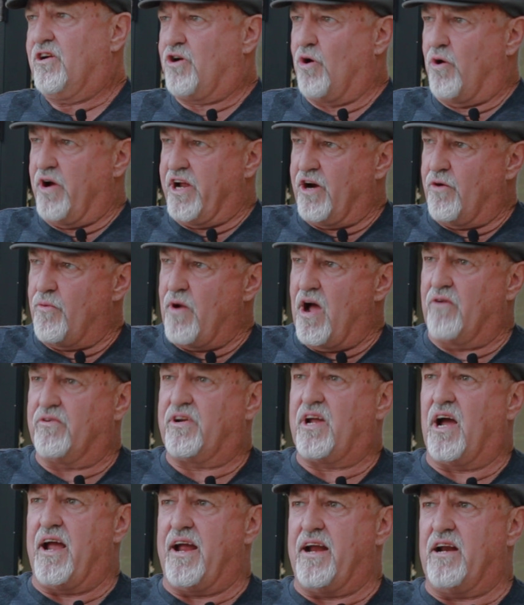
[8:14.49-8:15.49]
going around
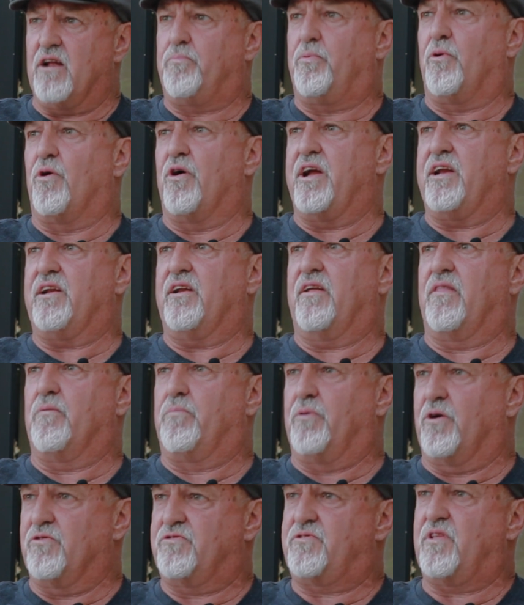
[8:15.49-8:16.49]
Kaena Point in the
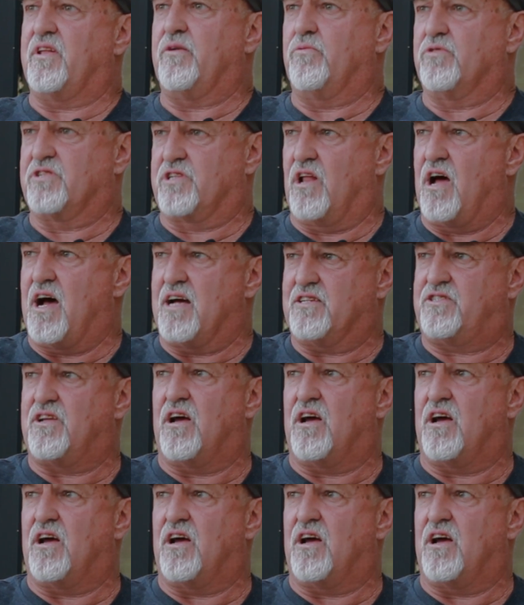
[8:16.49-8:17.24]
boat that he was lost